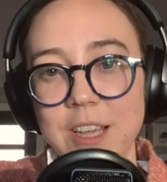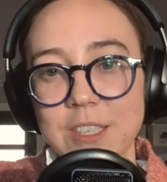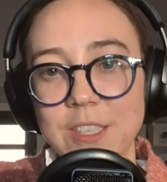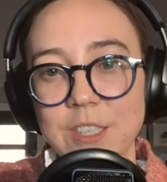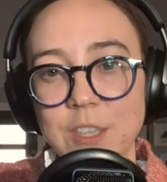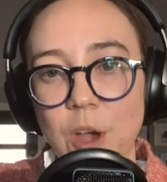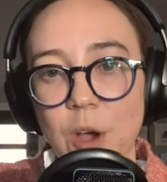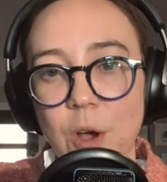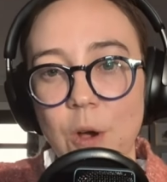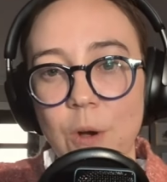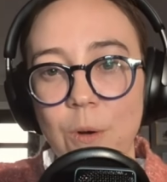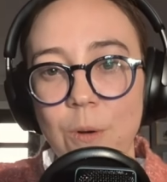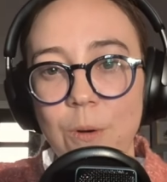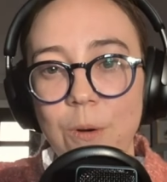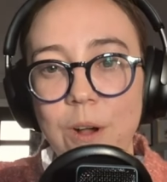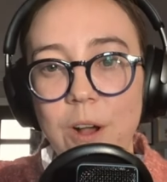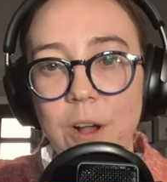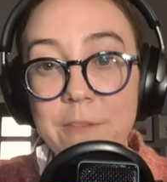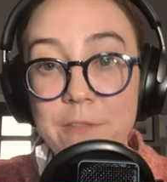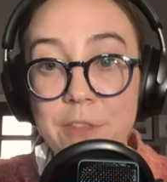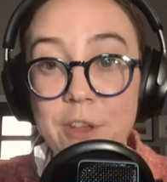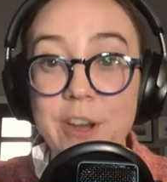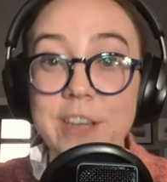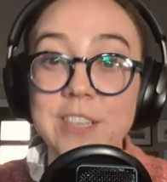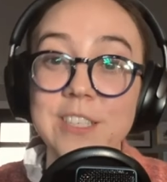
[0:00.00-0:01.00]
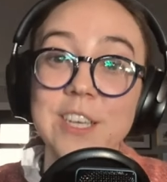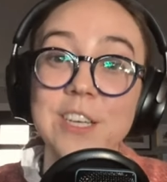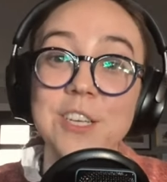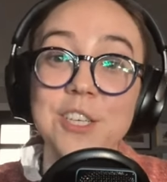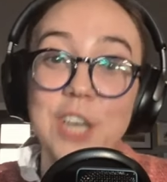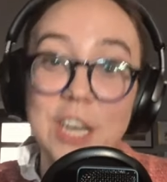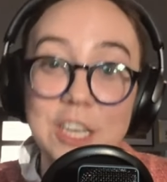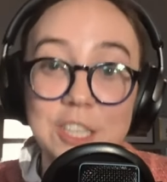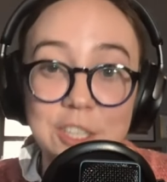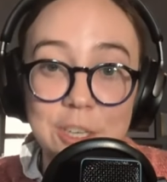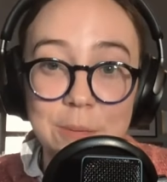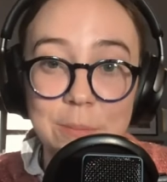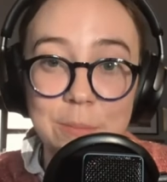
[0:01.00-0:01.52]
So if there is
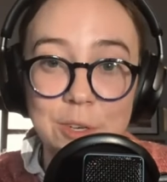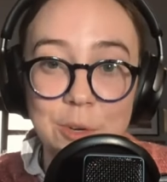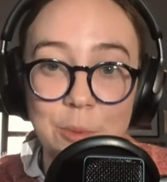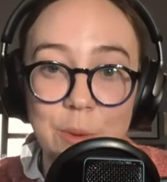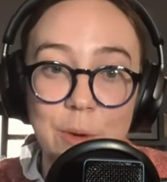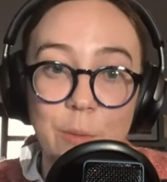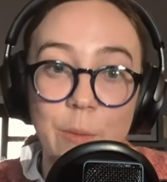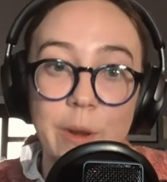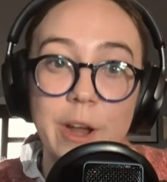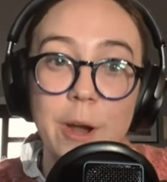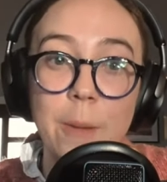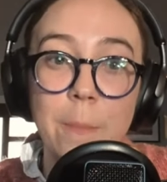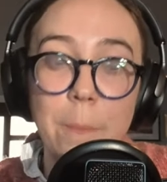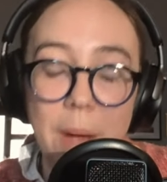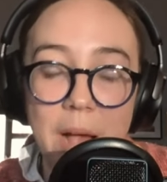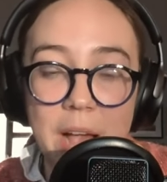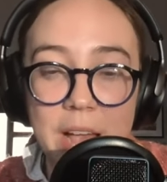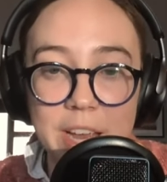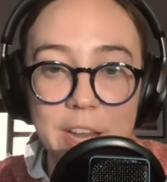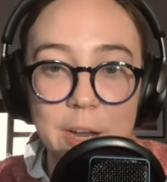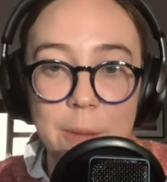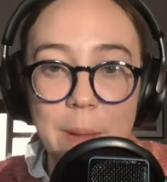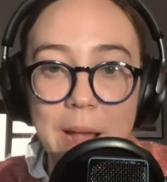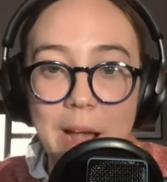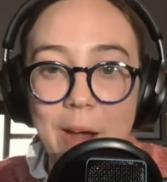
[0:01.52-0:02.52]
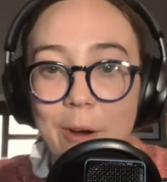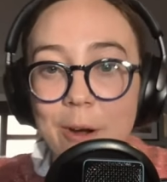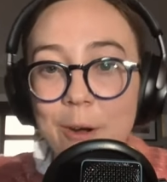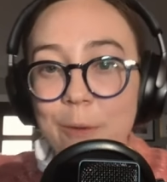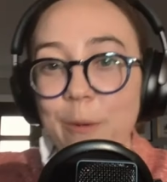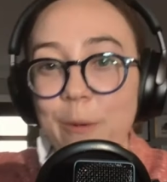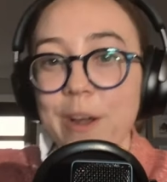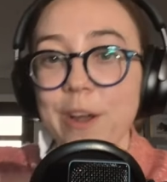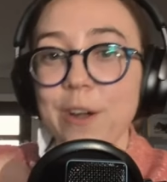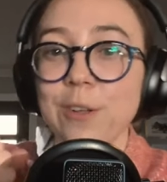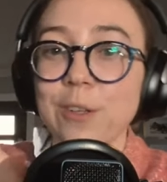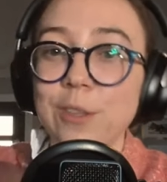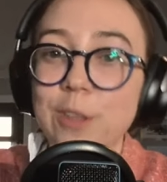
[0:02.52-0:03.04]
congestion between where you're buying your power
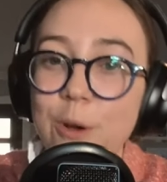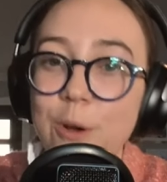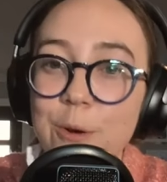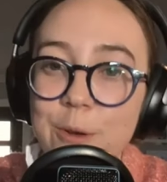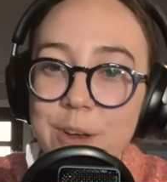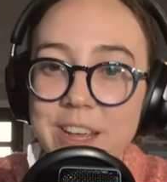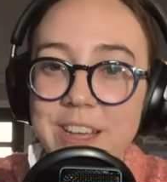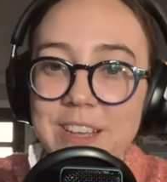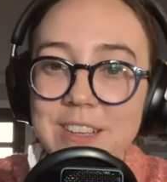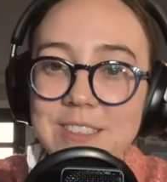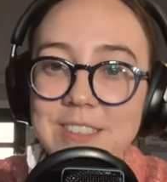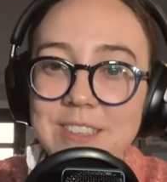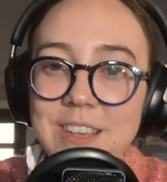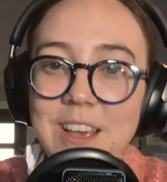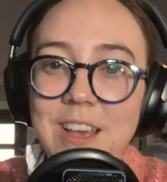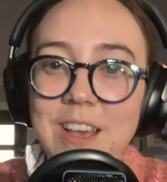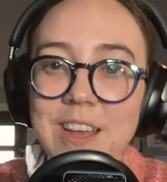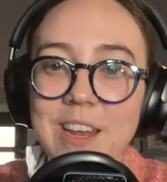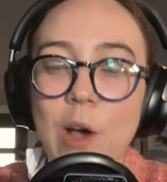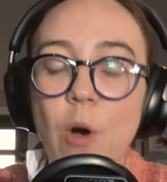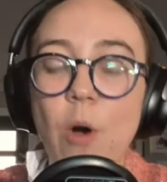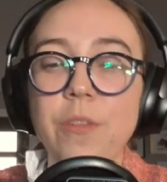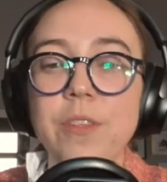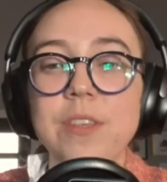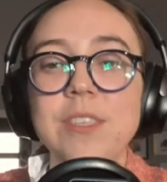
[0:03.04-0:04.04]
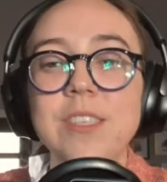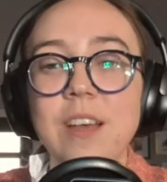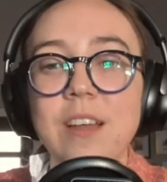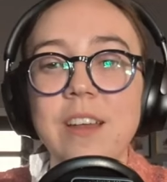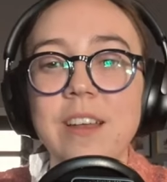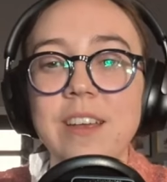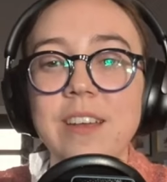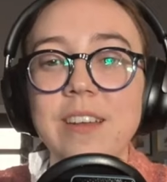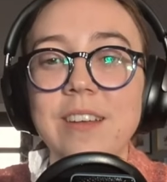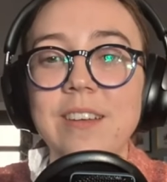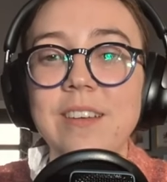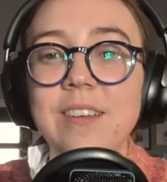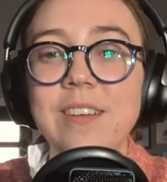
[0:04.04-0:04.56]
and where your load is, now all of a
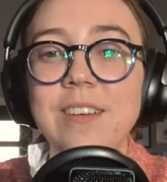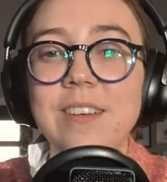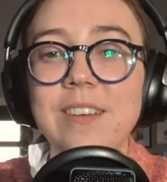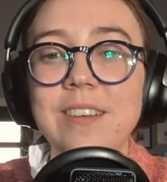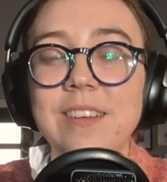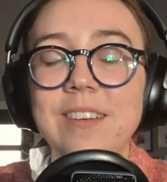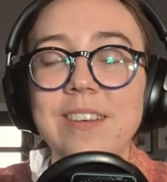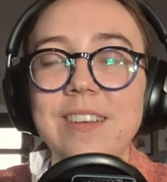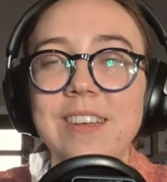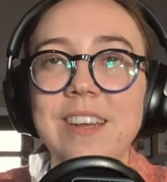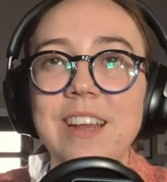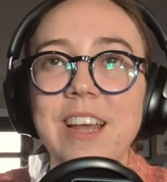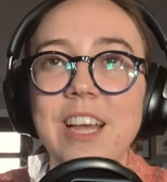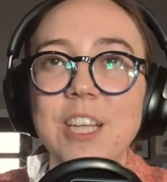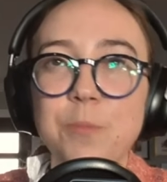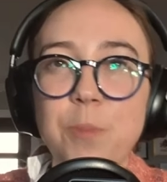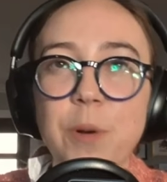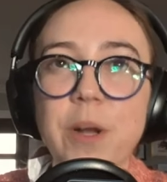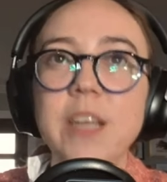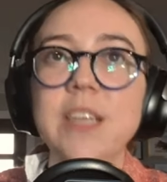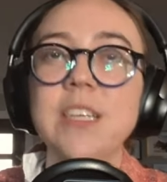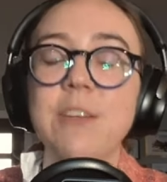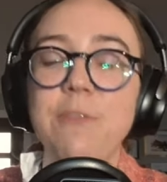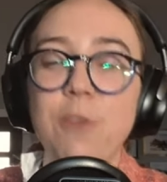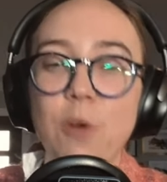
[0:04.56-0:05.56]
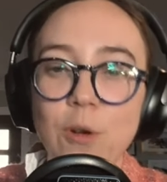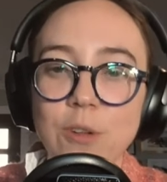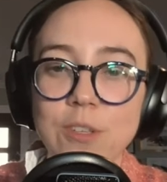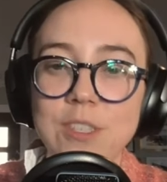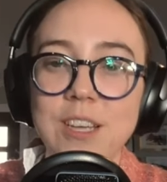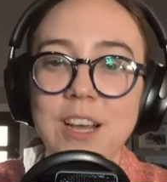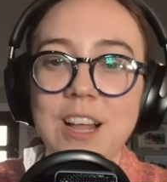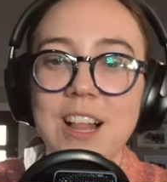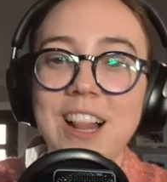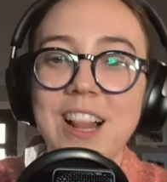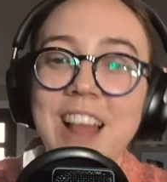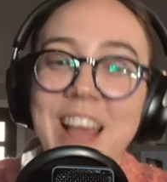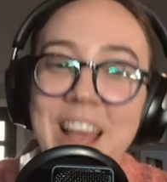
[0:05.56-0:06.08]
sudden it's pretty difficult
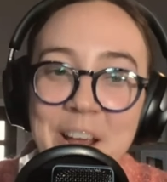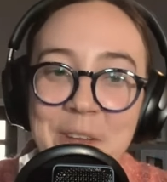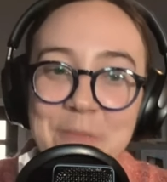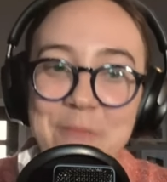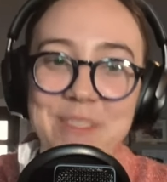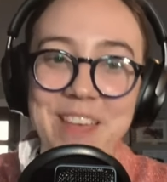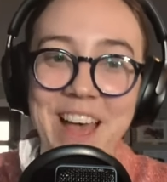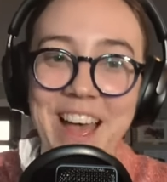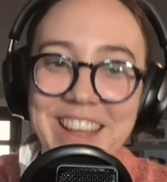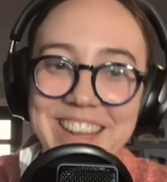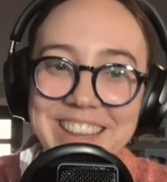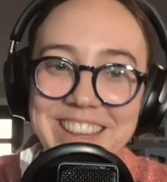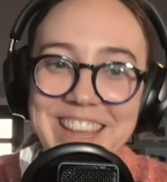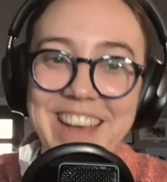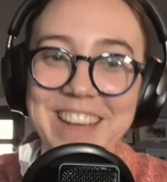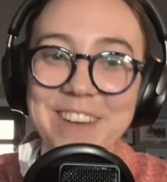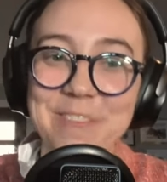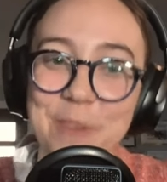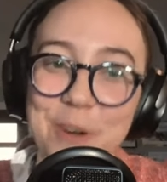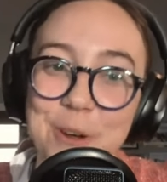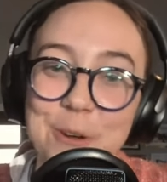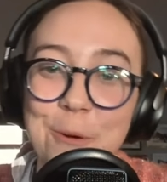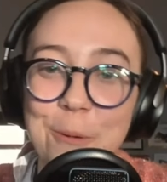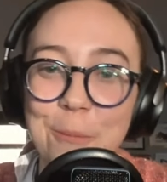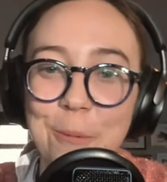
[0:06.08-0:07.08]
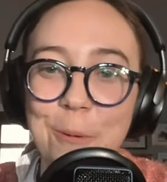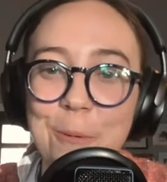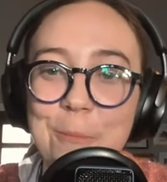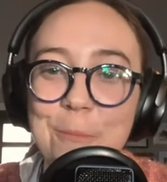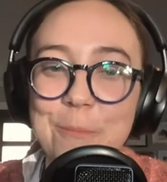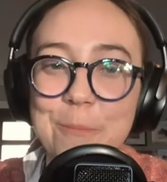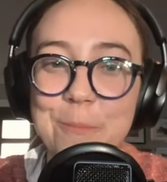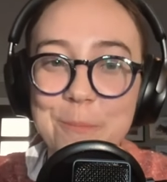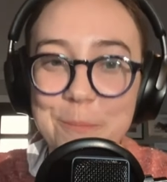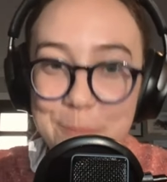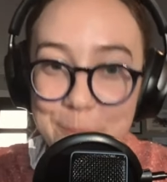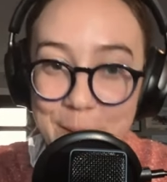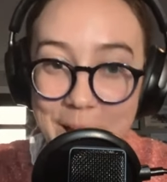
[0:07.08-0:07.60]
to claim that renewable
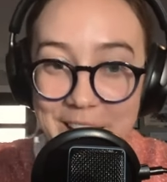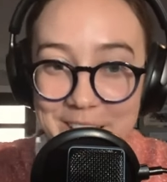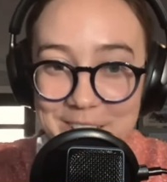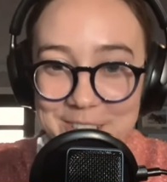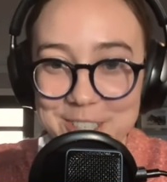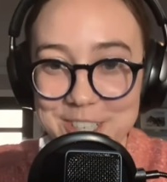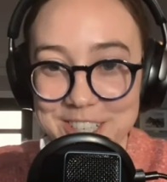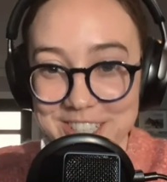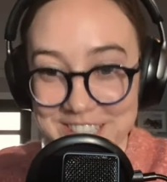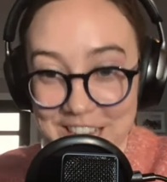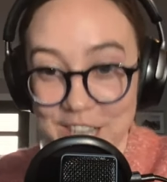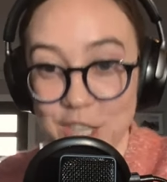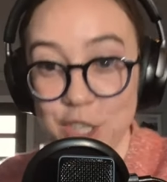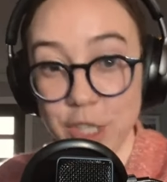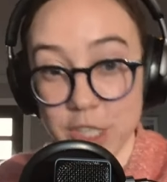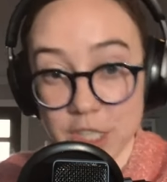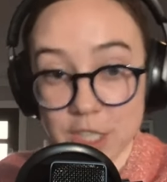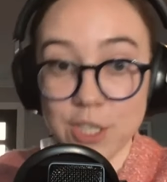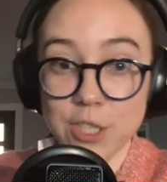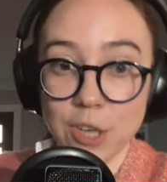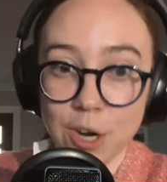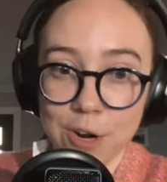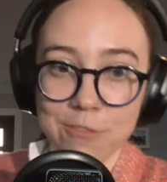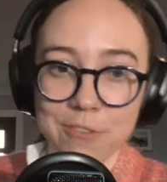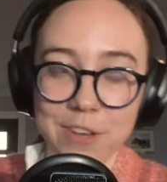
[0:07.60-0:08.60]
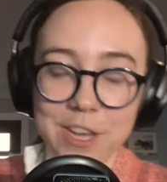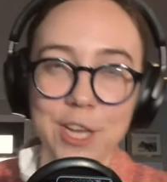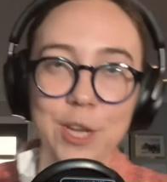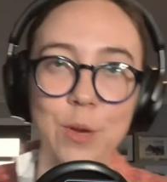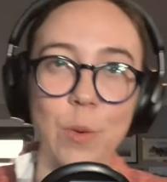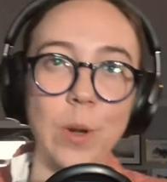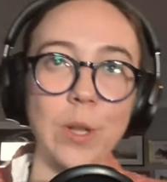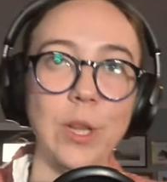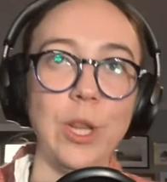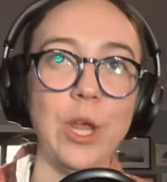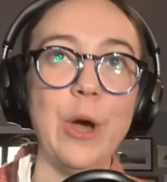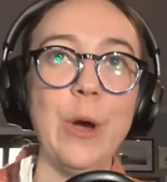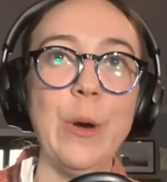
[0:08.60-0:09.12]
energy is actually serving
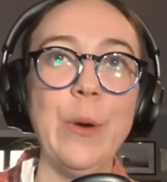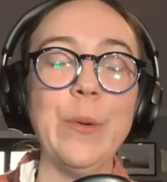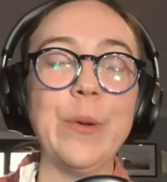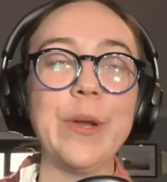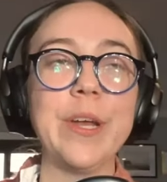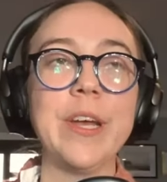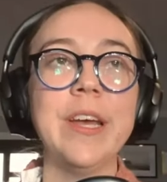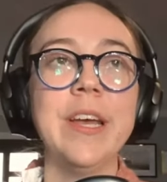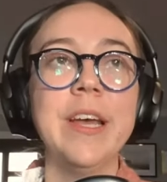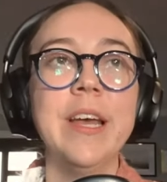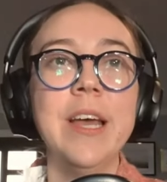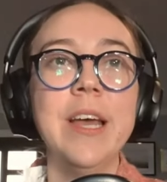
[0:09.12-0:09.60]
your load.